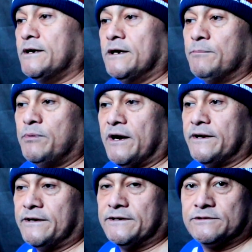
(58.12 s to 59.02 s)
uh,
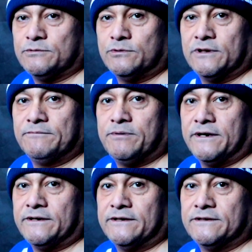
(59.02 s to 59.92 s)
Pioneers. We do a lot of
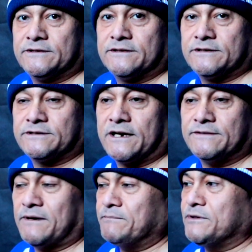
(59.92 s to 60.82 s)
Pioneers. Since I've, I've